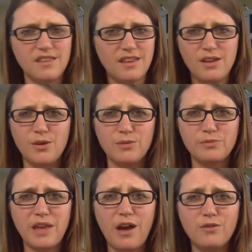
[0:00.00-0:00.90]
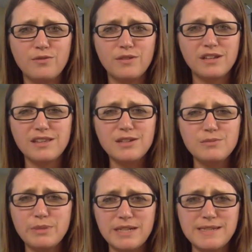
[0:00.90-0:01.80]
you know, a little
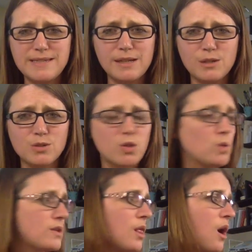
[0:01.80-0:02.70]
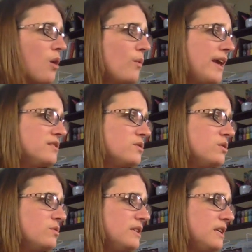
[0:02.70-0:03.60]
bit of stickers goes a long way, so you
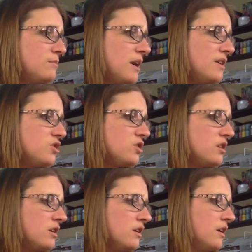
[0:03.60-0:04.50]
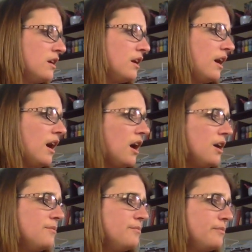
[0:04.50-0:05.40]
don't need much.
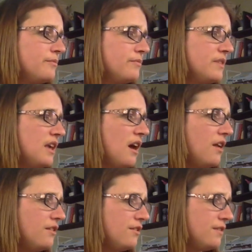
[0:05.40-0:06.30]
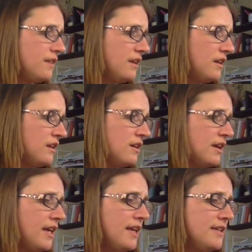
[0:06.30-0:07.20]
The other thing
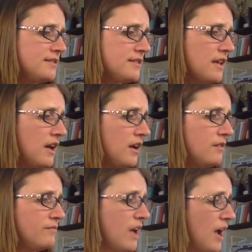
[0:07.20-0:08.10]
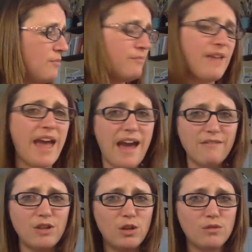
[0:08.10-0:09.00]
is, I
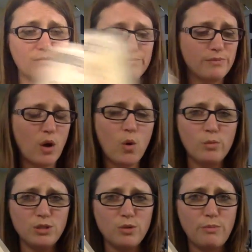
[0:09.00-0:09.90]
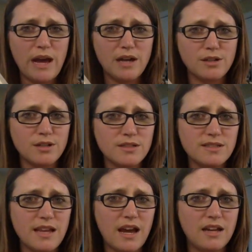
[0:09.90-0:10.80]
have a whole bunch of patterns
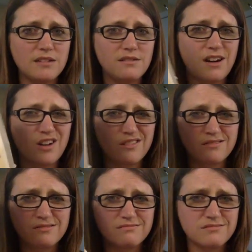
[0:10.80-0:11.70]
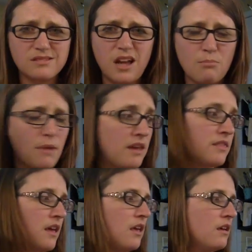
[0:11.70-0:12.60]
that are not my
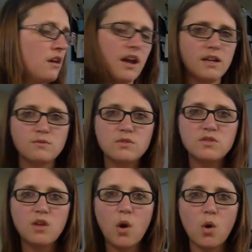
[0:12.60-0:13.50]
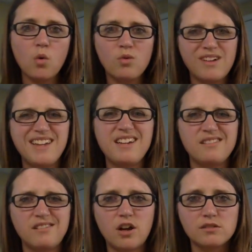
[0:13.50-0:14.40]
thing. I don't sew. Well, I
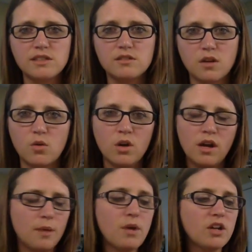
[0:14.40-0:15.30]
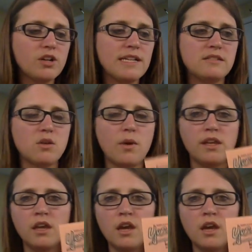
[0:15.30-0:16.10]
hardly sew. I'm not good at sewing.